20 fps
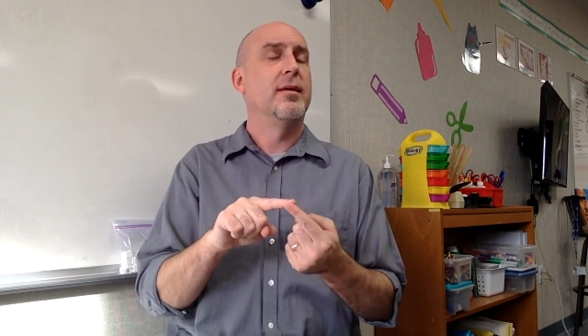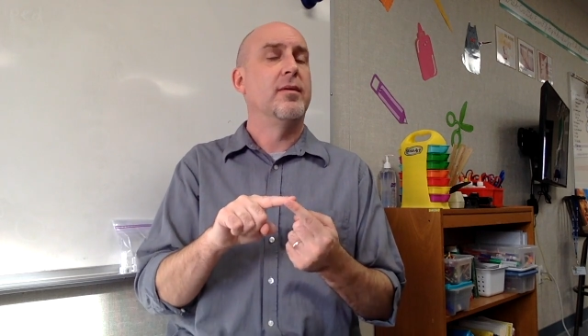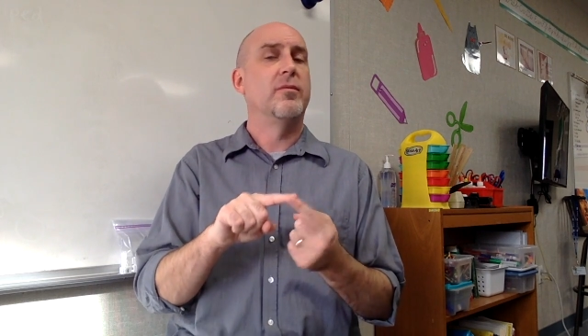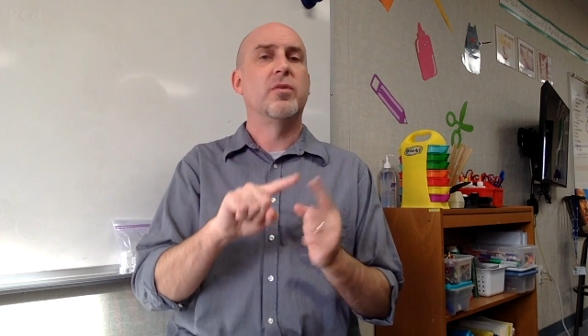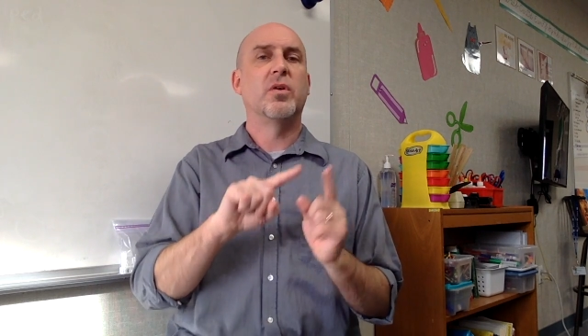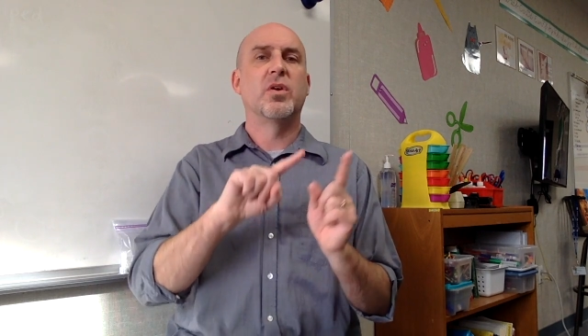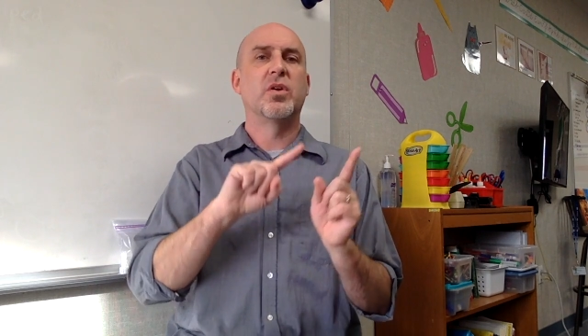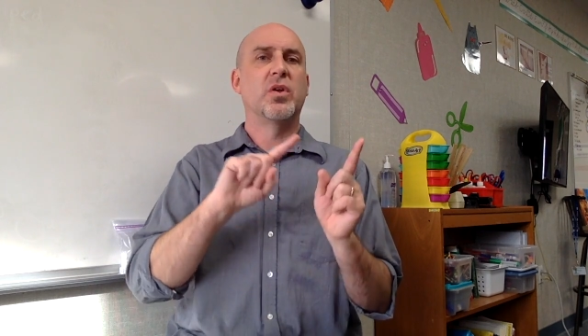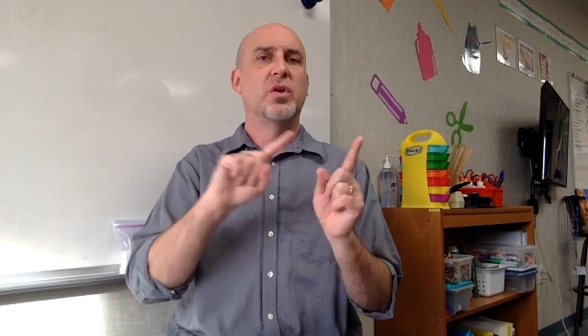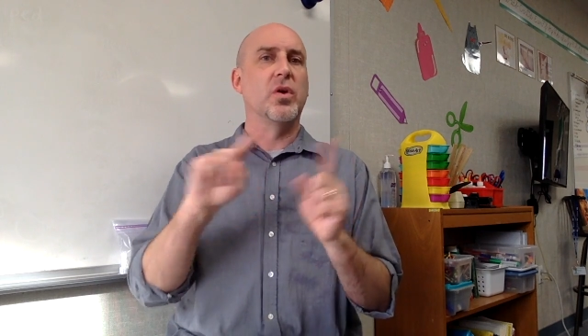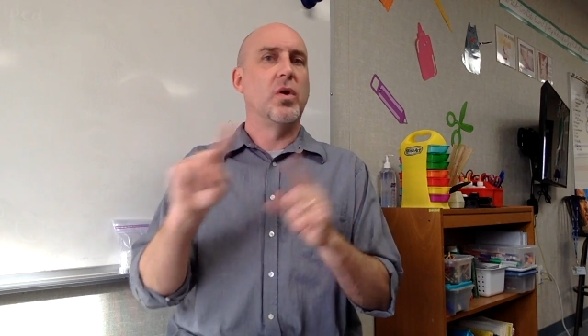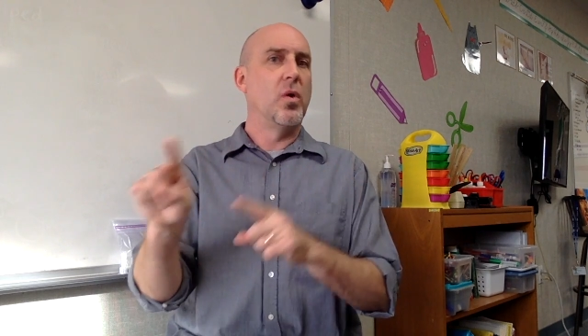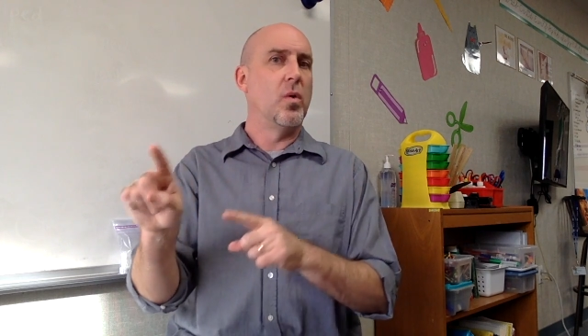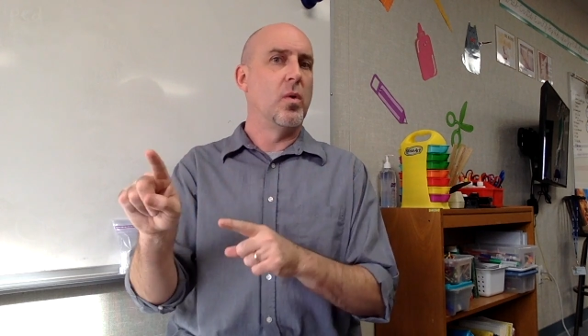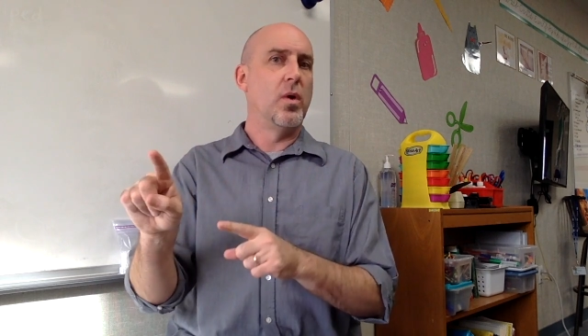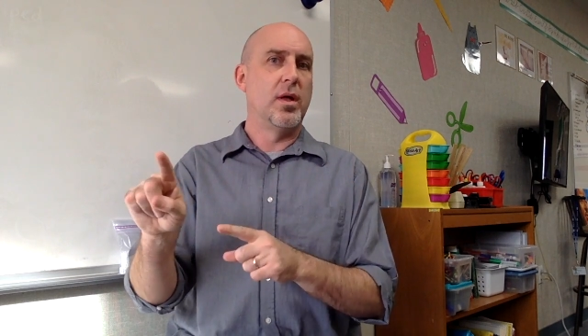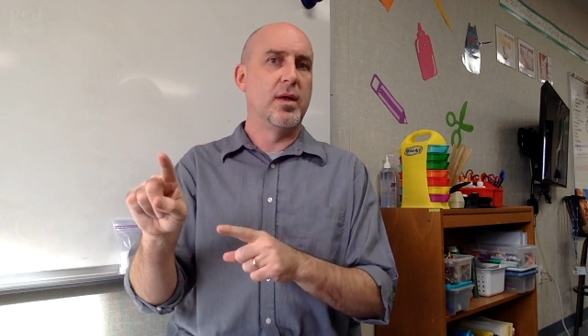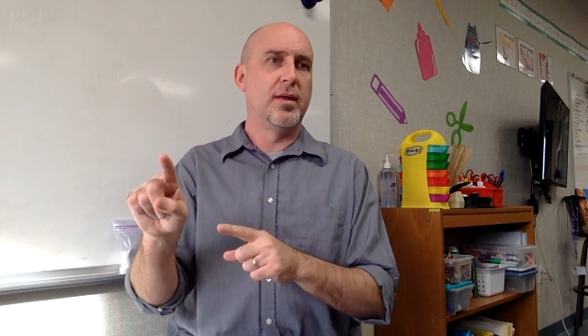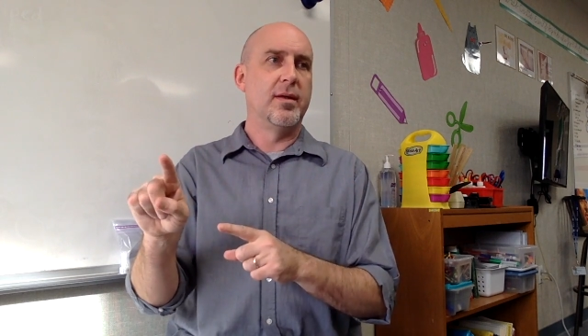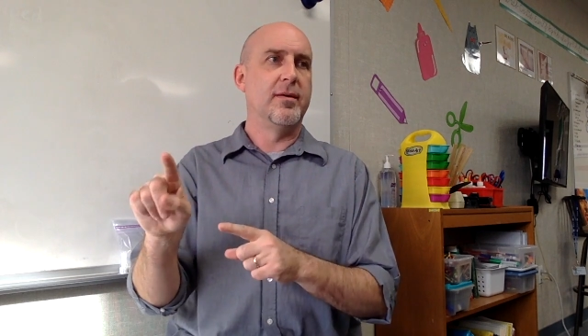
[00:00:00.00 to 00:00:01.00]
if they're going to
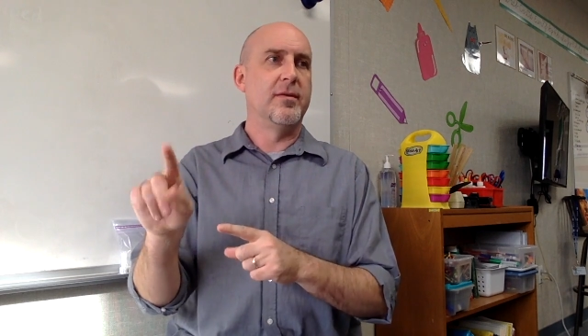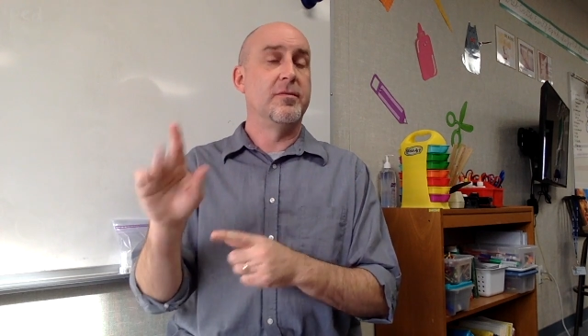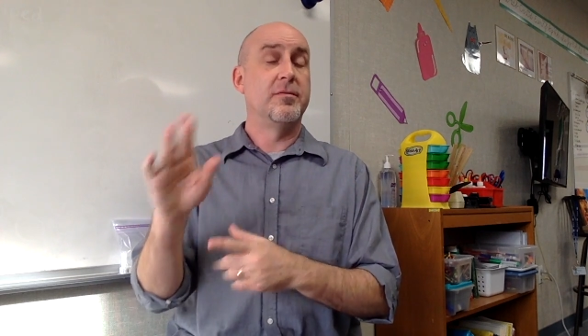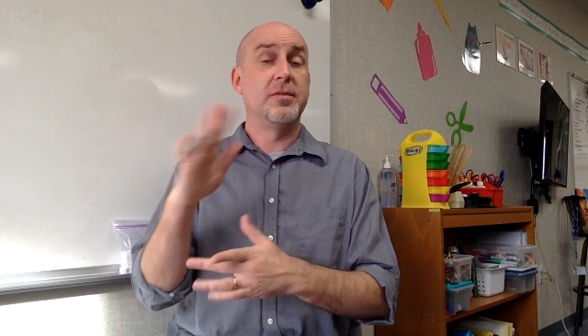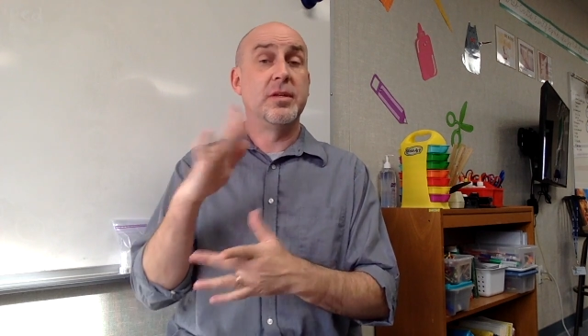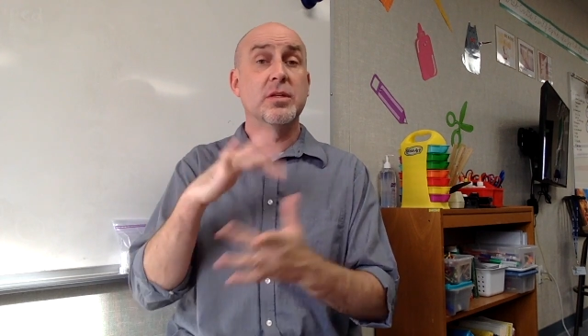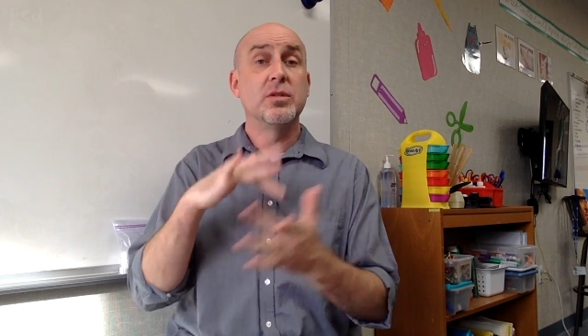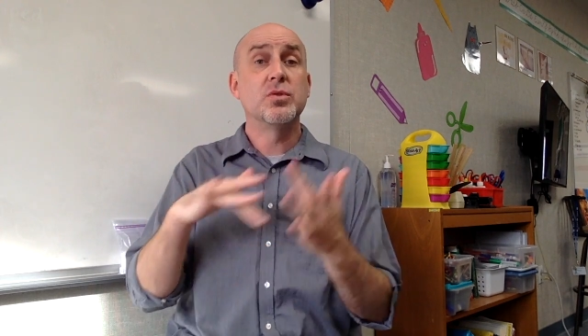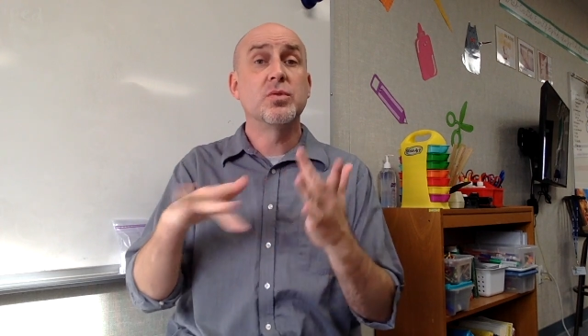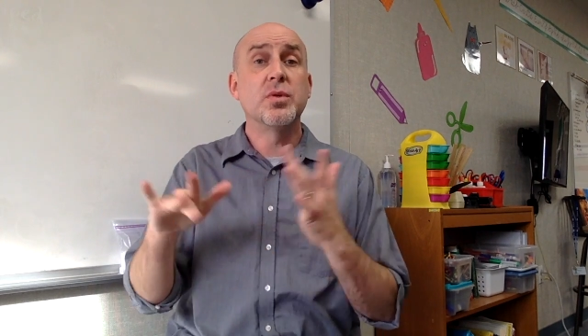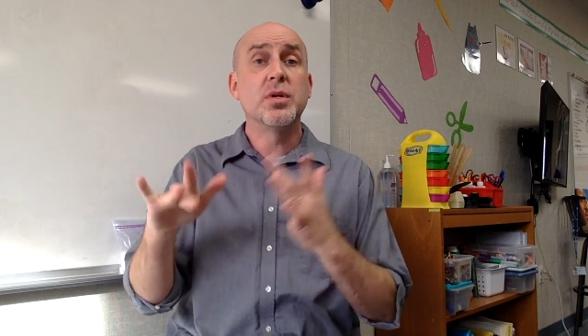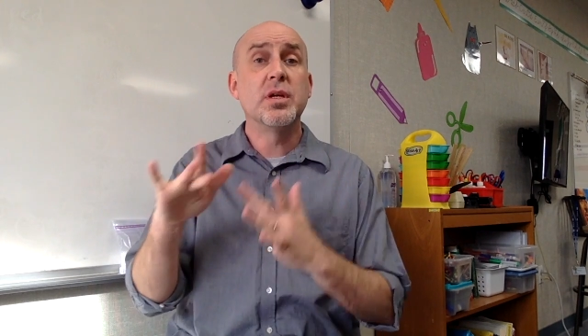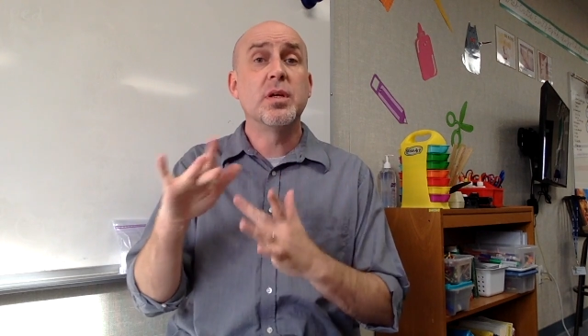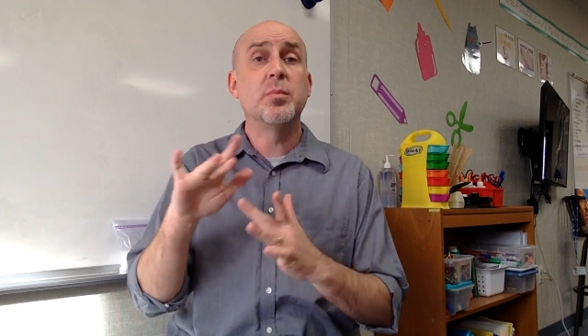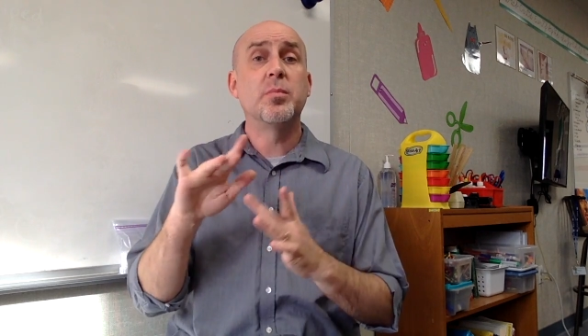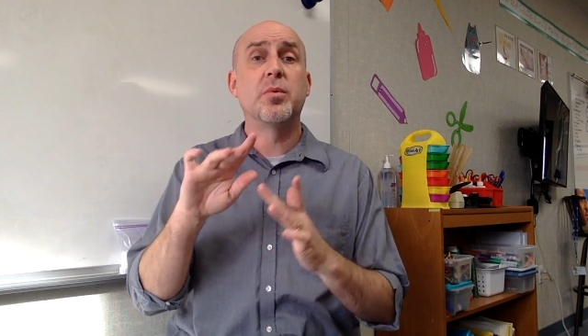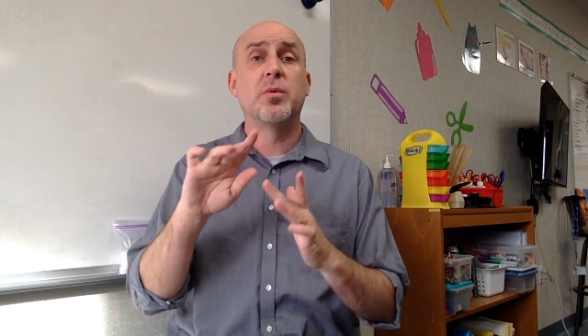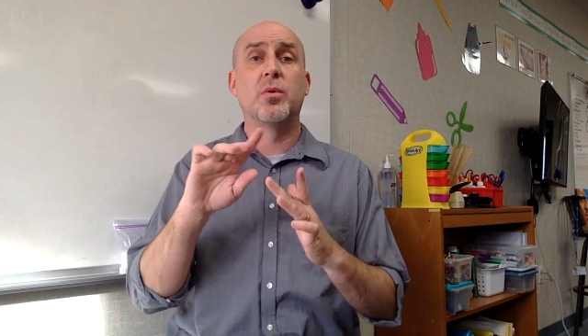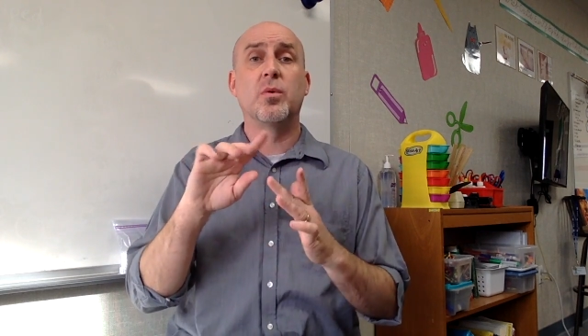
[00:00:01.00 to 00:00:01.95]
go on a field trip,